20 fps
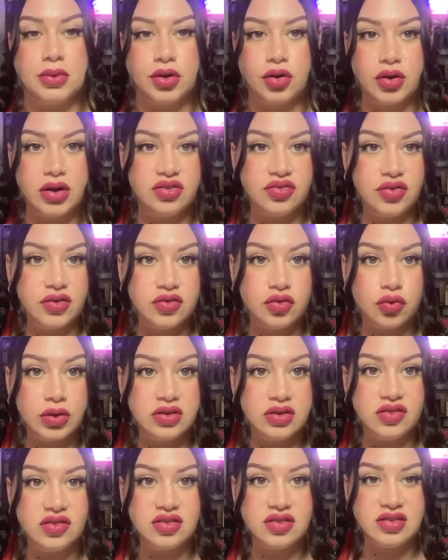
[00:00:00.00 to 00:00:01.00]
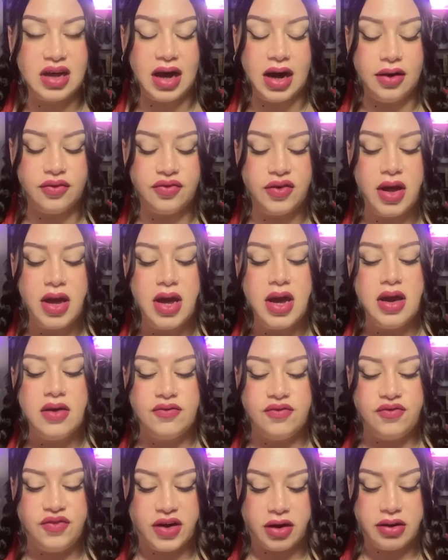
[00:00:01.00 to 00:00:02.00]
graceful towards yourself.
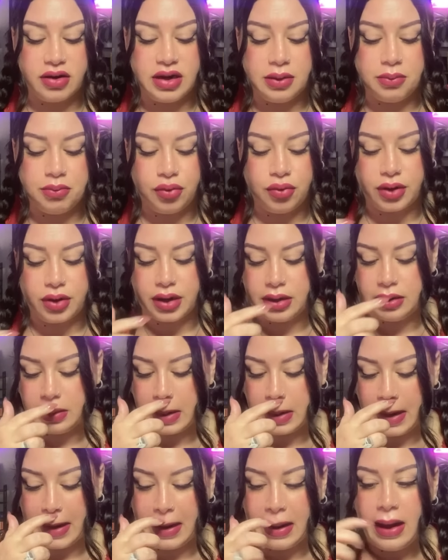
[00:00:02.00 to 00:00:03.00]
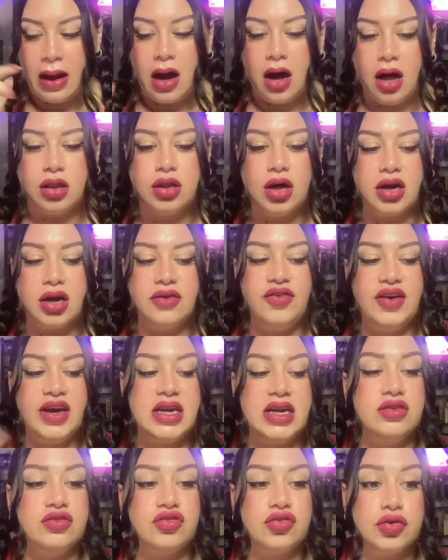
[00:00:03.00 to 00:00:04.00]
Very important, okay? A lot of
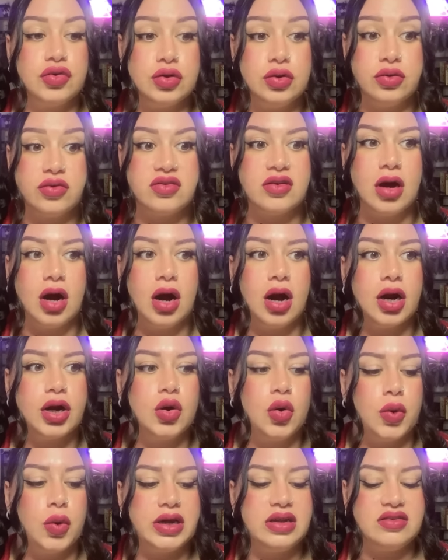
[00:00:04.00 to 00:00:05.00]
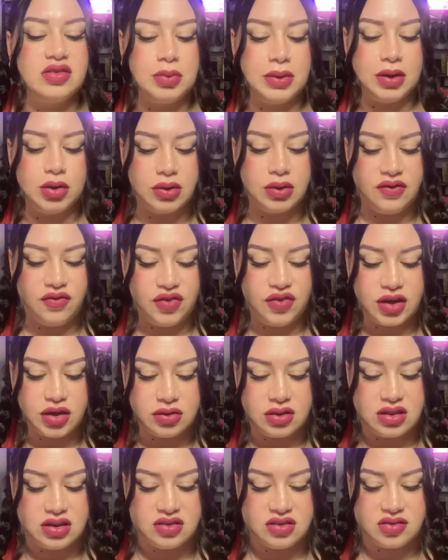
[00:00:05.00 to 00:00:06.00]
hidden truths are going to be
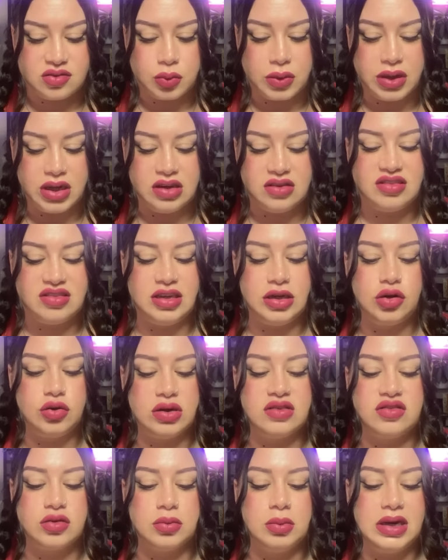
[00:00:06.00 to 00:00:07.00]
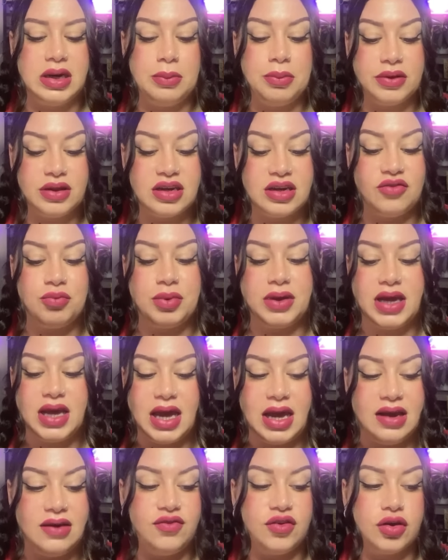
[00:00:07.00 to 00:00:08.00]
revealed this week. Secrets or manipulative
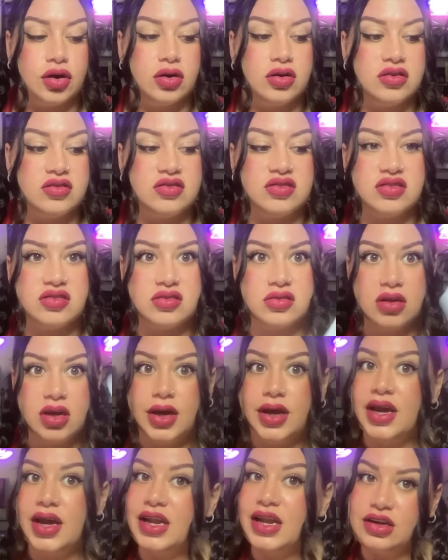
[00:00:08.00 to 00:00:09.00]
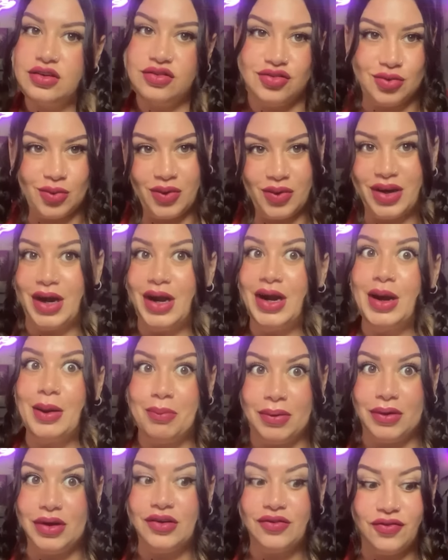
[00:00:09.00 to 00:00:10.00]
behaviors. And it's showing it
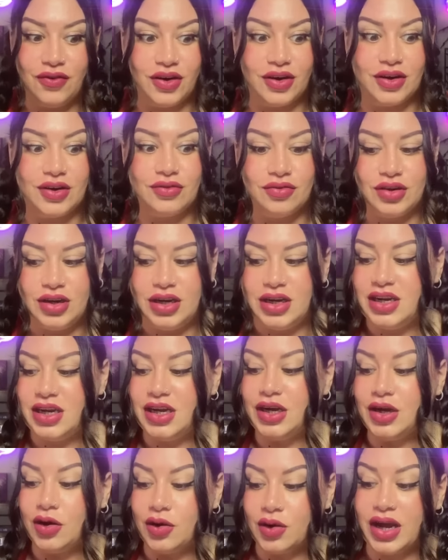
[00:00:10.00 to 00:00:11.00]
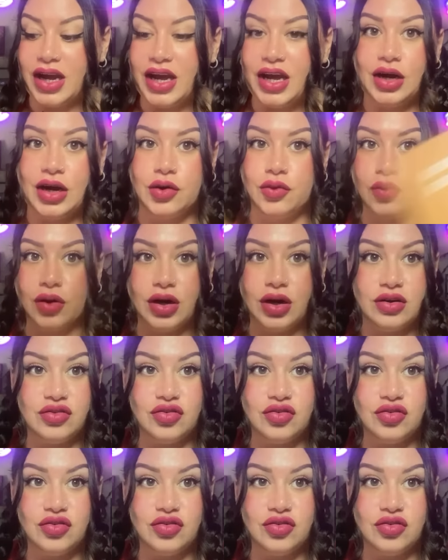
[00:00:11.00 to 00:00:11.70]
up in your fucking reading, okay? A grudge